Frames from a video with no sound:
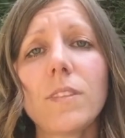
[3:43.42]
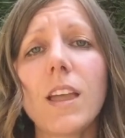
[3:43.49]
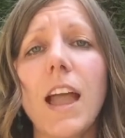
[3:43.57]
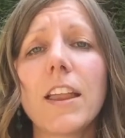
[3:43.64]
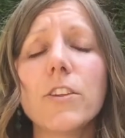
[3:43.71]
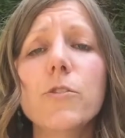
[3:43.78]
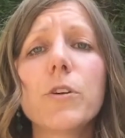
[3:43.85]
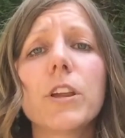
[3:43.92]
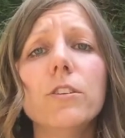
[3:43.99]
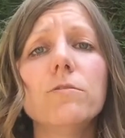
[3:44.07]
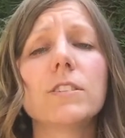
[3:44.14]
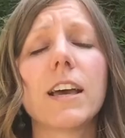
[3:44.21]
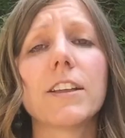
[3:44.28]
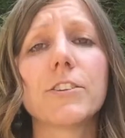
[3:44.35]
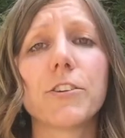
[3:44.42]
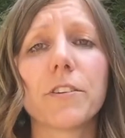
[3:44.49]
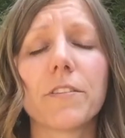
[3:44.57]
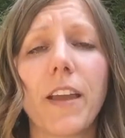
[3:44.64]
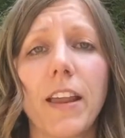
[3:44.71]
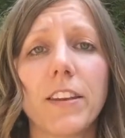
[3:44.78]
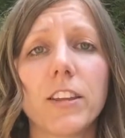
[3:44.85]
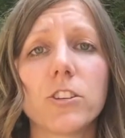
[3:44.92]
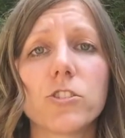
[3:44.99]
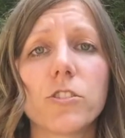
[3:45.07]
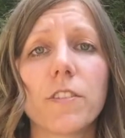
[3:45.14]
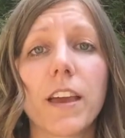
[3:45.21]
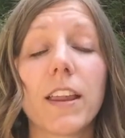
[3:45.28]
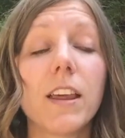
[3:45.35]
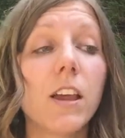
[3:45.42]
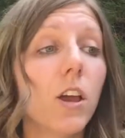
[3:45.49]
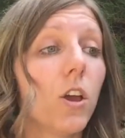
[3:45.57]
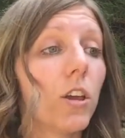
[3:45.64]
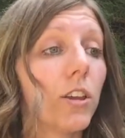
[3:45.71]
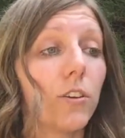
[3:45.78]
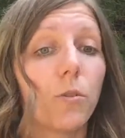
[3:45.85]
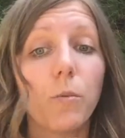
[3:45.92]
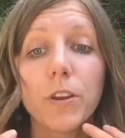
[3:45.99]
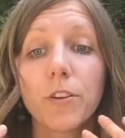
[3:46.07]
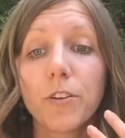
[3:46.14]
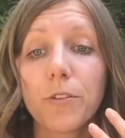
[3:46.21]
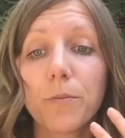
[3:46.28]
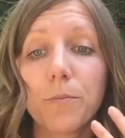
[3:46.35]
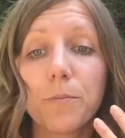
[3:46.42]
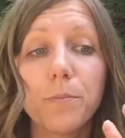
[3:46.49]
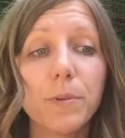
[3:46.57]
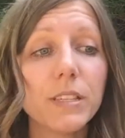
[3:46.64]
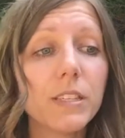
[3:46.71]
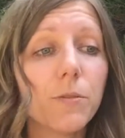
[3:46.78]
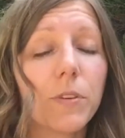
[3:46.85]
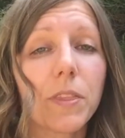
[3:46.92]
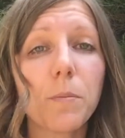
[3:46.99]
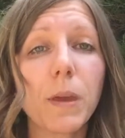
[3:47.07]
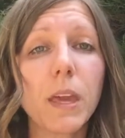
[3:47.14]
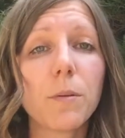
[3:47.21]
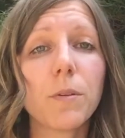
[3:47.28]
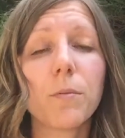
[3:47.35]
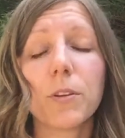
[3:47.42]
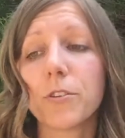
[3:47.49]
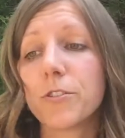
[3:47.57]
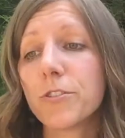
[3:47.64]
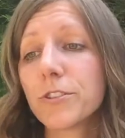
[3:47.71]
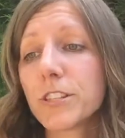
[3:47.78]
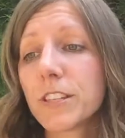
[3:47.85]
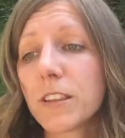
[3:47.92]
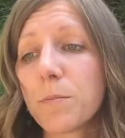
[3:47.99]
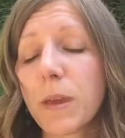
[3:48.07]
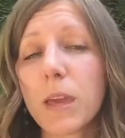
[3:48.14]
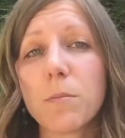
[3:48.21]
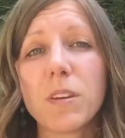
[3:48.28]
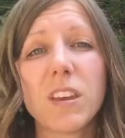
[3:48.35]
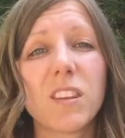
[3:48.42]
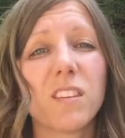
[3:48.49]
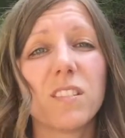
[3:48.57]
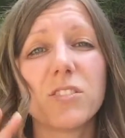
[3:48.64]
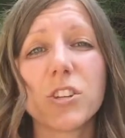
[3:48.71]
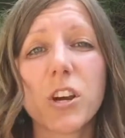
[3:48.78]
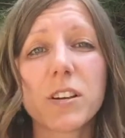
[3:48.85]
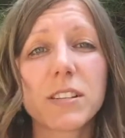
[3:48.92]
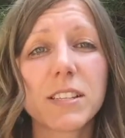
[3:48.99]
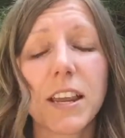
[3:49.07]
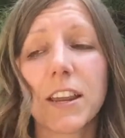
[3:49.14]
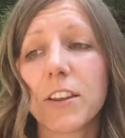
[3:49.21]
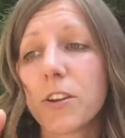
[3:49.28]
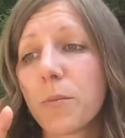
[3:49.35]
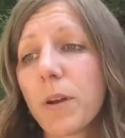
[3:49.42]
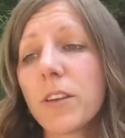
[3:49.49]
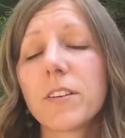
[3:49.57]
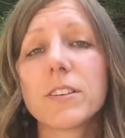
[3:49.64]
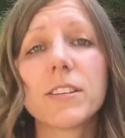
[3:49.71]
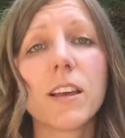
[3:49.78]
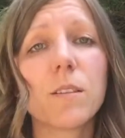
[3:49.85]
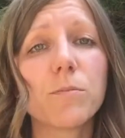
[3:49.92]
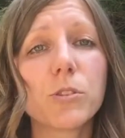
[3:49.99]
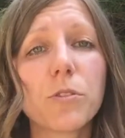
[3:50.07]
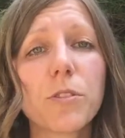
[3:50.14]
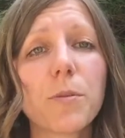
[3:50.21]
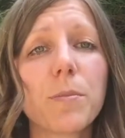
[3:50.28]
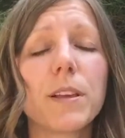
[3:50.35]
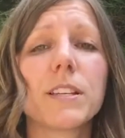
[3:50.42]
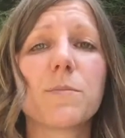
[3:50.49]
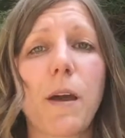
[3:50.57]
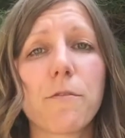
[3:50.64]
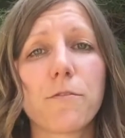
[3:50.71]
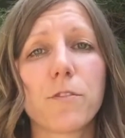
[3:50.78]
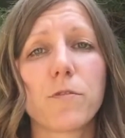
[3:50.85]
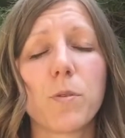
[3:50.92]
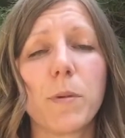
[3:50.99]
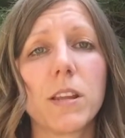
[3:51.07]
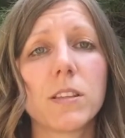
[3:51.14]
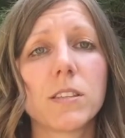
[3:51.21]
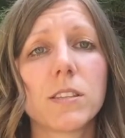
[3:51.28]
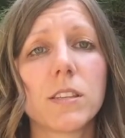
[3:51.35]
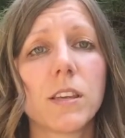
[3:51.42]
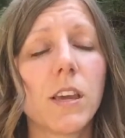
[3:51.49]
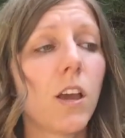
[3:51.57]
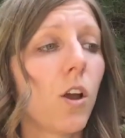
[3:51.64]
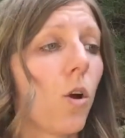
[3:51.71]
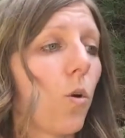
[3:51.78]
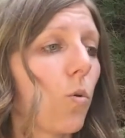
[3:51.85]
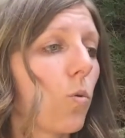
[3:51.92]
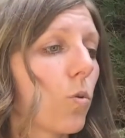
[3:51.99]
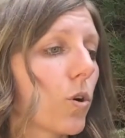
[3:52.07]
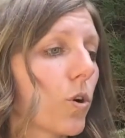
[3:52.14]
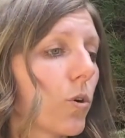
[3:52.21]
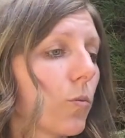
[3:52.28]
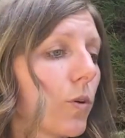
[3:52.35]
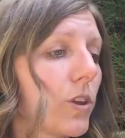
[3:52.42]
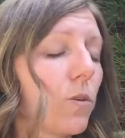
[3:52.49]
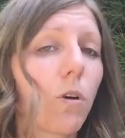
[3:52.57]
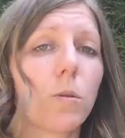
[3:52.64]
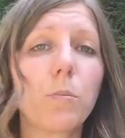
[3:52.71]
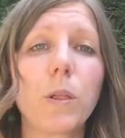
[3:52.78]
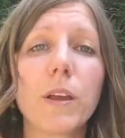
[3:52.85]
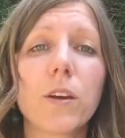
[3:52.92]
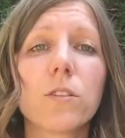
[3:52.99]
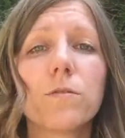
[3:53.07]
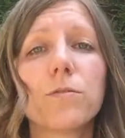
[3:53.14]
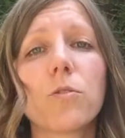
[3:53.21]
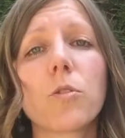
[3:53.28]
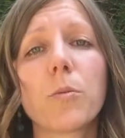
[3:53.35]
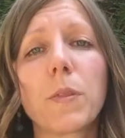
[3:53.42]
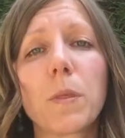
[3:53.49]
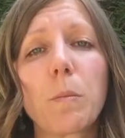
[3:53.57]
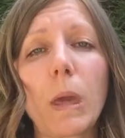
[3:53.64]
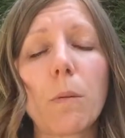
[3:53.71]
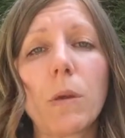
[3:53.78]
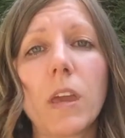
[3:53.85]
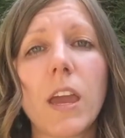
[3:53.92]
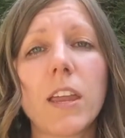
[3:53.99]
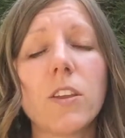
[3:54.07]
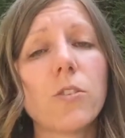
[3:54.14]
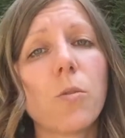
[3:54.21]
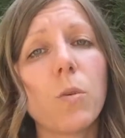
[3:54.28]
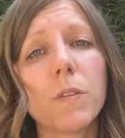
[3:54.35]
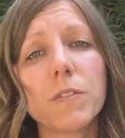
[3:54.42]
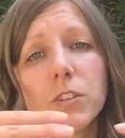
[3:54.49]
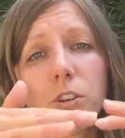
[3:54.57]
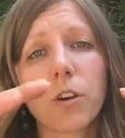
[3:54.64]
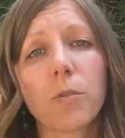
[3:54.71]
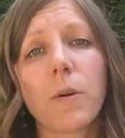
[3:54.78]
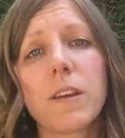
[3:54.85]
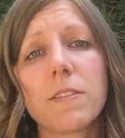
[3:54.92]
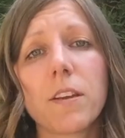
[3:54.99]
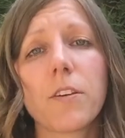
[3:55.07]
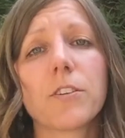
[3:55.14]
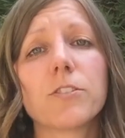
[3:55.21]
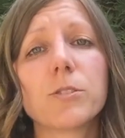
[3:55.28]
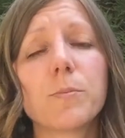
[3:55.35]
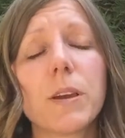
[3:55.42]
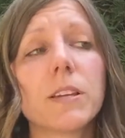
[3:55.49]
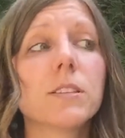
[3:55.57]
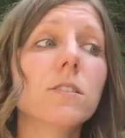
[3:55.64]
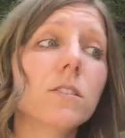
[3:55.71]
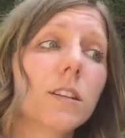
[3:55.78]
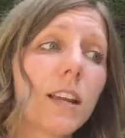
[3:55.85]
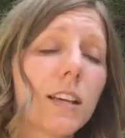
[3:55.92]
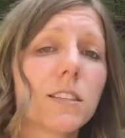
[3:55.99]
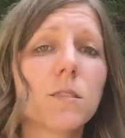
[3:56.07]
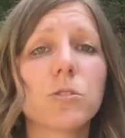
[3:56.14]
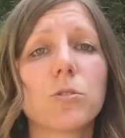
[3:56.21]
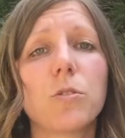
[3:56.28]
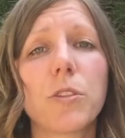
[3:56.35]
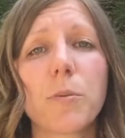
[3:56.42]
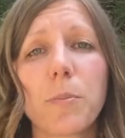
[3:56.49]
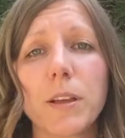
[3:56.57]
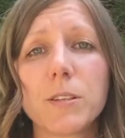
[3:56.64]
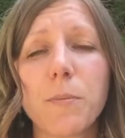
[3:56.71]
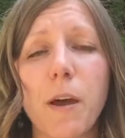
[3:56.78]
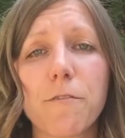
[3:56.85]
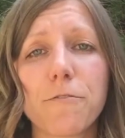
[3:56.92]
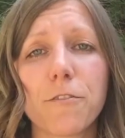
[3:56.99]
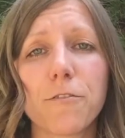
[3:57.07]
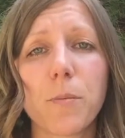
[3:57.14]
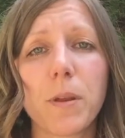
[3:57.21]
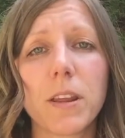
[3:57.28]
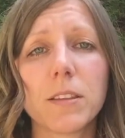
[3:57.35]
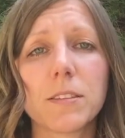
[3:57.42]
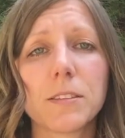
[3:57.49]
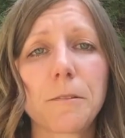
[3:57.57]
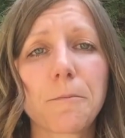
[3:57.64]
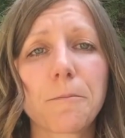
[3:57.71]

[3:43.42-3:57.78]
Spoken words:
And you can use that to your advantage, so that when you're busy with the baby, when you're nursing the baby and your dog is getting in your way, you can tell them to go to their placemat for a few minutes. Or when you want to play on the floor with the baby and you don't want the dog right there in your space, you can ask them to go on their placemat for a few minutes.